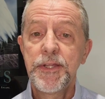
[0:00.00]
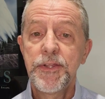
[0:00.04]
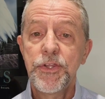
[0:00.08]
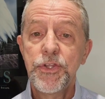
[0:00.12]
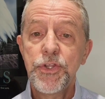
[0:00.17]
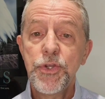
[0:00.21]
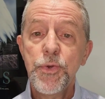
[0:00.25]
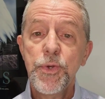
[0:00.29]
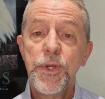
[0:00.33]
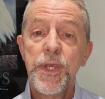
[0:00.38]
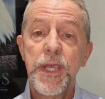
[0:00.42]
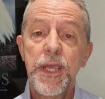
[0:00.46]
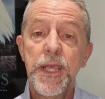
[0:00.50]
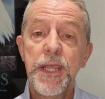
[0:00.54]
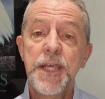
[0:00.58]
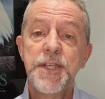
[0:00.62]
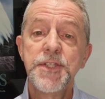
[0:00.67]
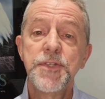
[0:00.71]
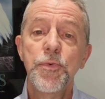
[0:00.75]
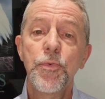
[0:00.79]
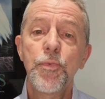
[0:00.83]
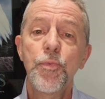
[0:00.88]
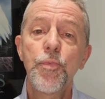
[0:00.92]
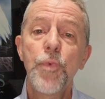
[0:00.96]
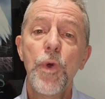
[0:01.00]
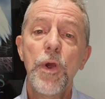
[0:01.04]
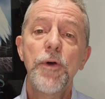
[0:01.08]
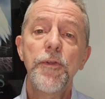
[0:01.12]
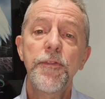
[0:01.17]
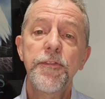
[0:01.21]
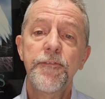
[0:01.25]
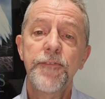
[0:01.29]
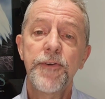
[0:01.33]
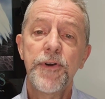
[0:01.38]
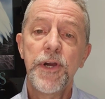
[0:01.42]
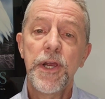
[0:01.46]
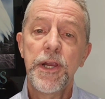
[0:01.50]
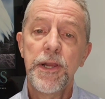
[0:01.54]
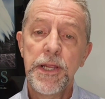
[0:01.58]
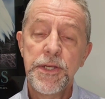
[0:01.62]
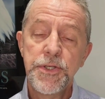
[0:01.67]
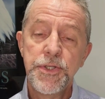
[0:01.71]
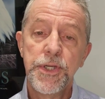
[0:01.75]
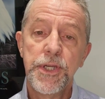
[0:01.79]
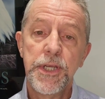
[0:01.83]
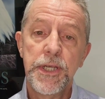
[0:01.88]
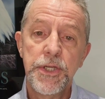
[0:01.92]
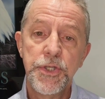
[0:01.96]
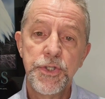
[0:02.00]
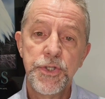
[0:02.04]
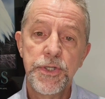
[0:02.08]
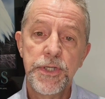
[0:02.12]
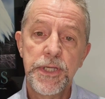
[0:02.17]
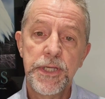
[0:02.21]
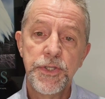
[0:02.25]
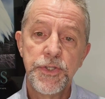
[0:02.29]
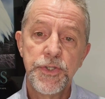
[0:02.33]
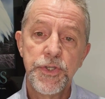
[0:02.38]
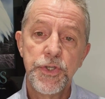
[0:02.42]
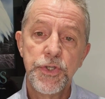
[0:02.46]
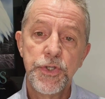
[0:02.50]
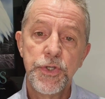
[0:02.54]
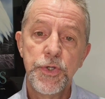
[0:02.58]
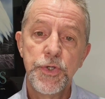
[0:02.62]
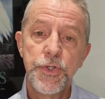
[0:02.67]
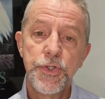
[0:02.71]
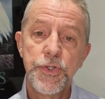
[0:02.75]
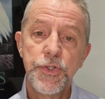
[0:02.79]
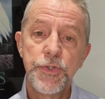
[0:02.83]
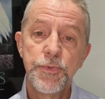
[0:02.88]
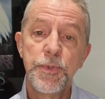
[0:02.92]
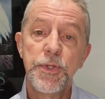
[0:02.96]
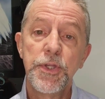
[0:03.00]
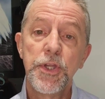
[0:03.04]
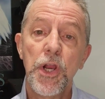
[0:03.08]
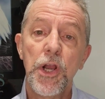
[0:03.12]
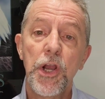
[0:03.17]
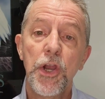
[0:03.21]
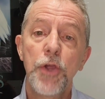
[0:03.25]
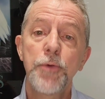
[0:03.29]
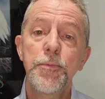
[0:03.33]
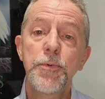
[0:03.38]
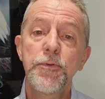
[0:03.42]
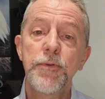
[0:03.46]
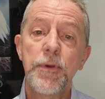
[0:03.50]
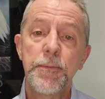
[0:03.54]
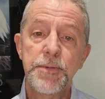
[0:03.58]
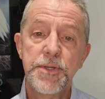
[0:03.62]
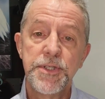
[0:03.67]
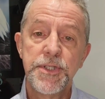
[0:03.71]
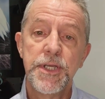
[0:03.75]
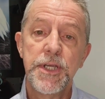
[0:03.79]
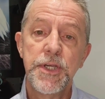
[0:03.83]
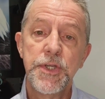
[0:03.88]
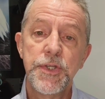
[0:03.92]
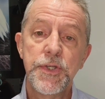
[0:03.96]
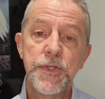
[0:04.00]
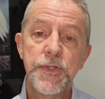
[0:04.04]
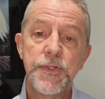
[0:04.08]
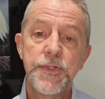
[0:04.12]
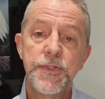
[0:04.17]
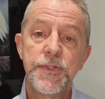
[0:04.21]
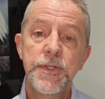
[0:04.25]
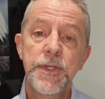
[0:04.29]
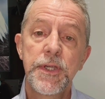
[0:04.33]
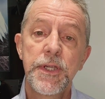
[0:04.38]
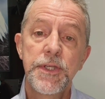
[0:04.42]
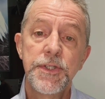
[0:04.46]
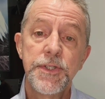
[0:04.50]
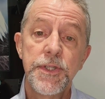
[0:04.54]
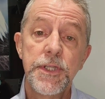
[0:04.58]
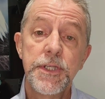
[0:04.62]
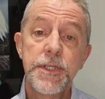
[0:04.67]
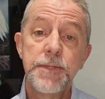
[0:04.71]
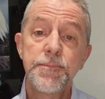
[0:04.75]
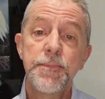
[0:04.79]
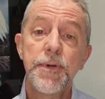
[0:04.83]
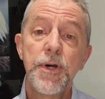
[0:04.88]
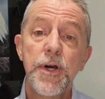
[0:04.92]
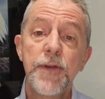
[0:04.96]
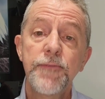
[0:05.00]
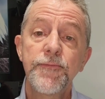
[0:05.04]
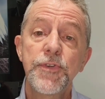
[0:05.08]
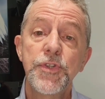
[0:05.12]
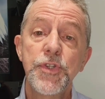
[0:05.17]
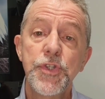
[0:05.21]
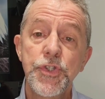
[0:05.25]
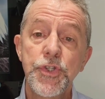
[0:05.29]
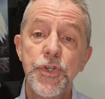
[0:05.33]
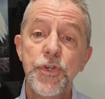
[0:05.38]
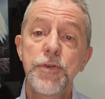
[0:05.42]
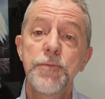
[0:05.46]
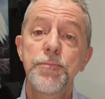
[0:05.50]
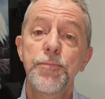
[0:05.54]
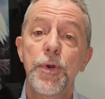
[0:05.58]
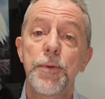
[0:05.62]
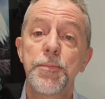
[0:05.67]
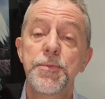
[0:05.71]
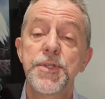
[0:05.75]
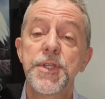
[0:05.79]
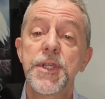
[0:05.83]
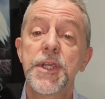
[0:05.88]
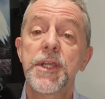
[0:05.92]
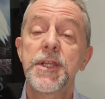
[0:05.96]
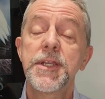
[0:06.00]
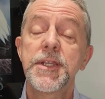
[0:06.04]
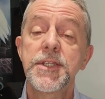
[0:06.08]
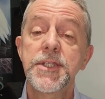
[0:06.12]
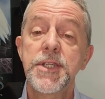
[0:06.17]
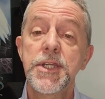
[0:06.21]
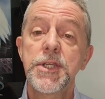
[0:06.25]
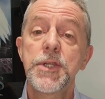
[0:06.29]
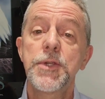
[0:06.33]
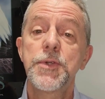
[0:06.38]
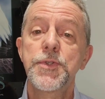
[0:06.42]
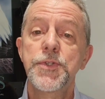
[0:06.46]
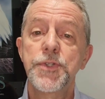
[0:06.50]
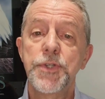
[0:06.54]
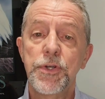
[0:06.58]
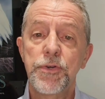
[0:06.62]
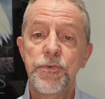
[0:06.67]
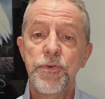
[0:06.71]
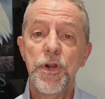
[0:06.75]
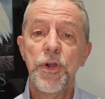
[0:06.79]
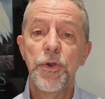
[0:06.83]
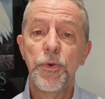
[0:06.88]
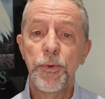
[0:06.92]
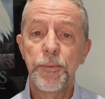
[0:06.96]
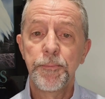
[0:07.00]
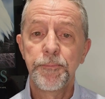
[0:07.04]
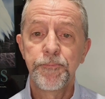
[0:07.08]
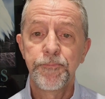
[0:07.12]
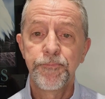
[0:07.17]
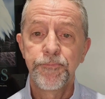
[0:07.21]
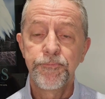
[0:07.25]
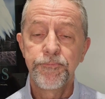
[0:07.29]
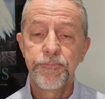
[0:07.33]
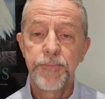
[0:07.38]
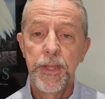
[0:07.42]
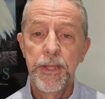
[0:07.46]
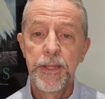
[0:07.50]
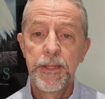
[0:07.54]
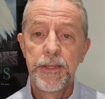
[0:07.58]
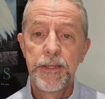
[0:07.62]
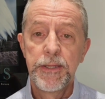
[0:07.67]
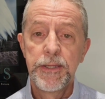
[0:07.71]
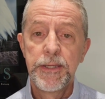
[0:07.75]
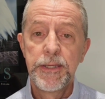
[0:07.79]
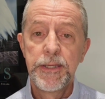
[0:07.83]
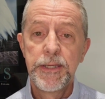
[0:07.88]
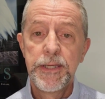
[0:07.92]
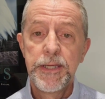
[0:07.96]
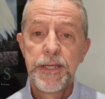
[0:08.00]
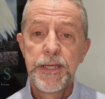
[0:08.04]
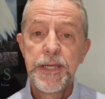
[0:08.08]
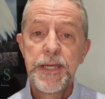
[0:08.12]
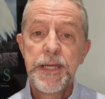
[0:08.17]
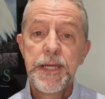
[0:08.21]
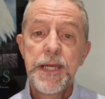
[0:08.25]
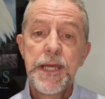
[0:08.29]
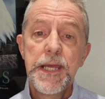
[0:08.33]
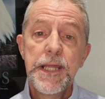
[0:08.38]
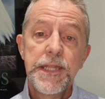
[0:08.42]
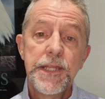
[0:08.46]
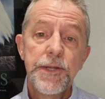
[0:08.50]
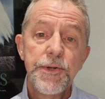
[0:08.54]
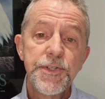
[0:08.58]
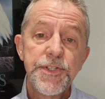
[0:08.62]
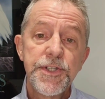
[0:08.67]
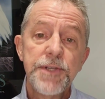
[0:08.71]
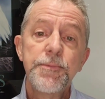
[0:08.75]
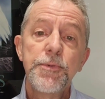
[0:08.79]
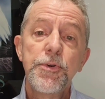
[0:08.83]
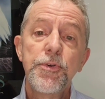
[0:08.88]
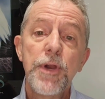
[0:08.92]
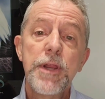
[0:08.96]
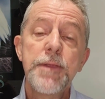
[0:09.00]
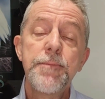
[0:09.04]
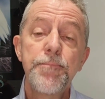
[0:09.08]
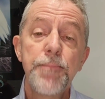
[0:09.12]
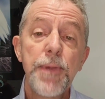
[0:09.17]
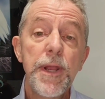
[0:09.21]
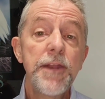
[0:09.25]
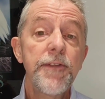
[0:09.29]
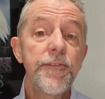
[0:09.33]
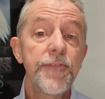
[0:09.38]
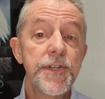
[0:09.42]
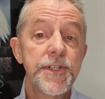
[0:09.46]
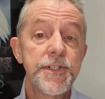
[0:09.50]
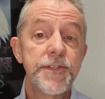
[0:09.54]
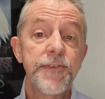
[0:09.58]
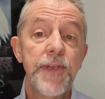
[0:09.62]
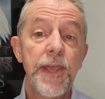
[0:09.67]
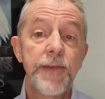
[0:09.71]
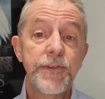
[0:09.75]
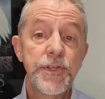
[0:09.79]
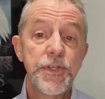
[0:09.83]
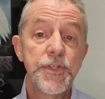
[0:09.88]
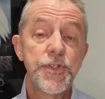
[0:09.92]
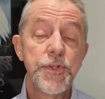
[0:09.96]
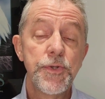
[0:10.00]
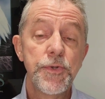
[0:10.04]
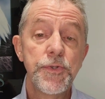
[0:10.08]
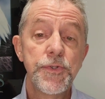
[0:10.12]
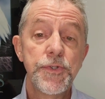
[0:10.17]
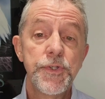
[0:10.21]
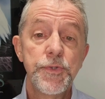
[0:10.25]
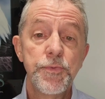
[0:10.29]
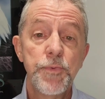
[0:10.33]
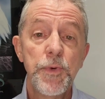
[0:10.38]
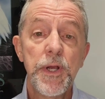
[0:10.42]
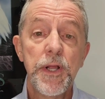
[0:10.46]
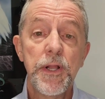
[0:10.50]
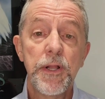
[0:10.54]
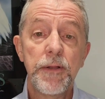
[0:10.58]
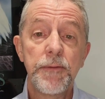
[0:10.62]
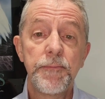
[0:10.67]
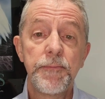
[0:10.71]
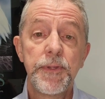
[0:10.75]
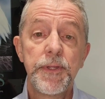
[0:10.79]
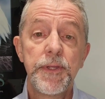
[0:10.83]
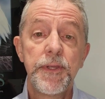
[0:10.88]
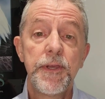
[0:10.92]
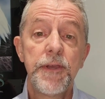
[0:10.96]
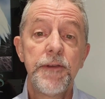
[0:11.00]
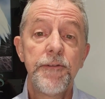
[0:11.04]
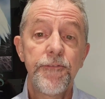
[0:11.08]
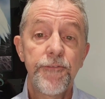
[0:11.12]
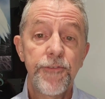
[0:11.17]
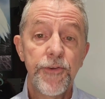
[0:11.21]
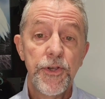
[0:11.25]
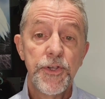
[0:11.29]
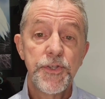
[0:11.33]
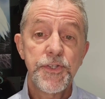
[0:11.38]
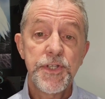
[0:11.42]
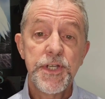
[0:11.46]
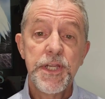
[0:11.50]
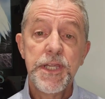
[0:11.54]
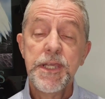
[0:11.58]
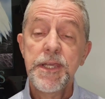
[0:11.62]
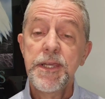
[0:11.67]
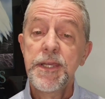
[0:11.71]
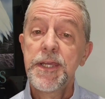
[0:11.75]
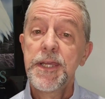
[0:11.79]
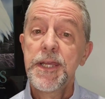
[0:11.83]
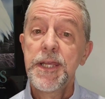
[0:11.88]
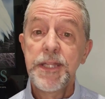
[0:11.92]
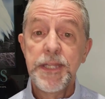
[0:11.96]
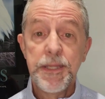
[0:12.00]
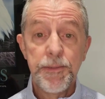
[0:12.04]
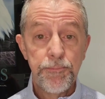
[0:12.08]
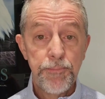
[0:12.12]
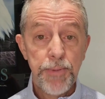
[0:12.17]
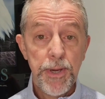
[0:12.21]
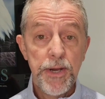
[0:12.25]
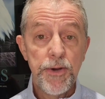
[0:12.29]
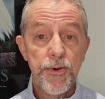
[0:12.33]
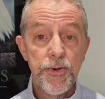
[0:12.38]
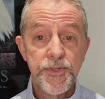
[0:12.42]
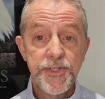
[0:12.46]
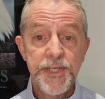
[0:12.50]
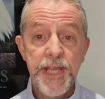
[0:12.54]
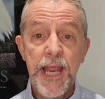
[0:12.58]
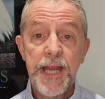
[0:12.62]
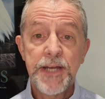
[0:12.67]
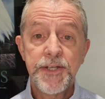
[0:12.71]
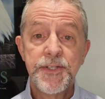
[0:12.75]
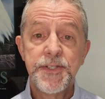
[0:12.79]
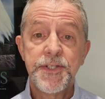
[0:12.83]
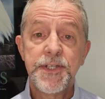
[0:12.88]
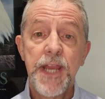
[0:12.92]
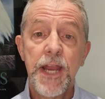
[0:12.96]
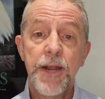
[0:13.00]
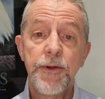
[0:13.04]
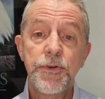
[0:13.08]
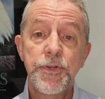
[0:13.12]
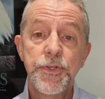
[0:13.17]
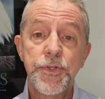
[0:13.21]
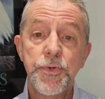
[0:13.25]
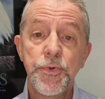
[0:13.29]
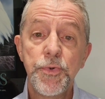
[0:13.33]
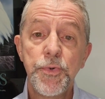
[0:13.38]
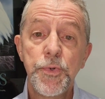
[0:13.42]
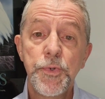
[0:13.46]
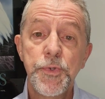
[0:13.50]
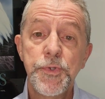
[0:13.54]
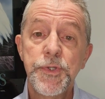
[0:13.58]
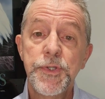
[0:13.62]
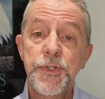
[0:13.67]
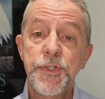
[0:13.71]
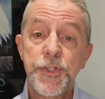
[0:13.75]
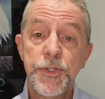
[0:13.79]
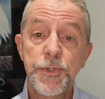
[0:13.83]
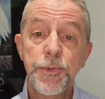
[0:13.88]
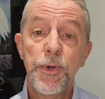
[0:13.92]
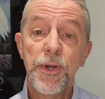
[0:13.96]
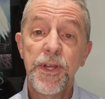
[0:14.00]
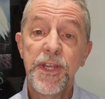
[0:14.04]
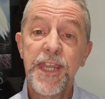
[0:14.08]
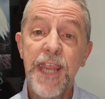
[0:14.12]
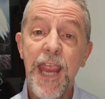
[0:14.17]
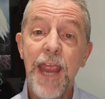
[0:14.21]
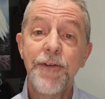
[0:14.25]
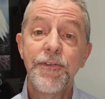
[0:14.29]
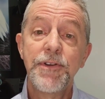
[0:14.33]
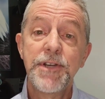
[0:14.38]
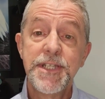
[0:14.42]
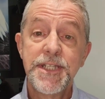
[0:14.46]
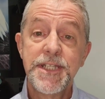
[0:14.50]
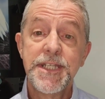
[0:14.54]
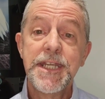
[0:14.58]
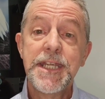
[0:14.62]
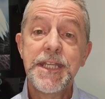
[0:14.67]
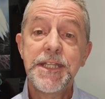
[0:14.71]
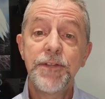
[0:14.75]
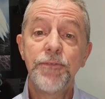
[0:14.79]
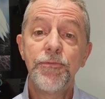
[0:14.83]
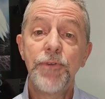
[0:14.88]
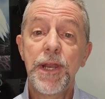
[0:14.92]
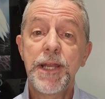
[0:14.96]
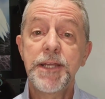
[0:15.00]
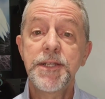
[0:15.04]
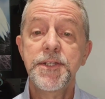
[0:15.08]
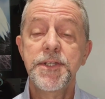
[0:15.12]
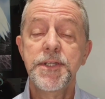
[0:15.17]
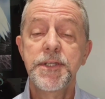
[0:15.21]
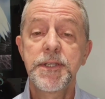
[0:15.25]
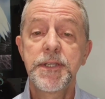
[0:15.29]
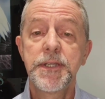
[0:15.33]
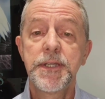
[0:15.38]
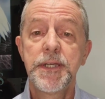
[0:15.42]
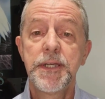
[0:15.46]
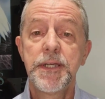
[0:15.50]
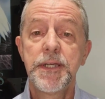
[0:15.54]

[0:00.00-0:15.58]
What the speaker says: The UK has a wealth of higher education institutions with global reputations, so the demand for student property continues to grow. There are some great benefits of having students as well. Firstly, their parents act as guarantors, so you are guaranteed the rent.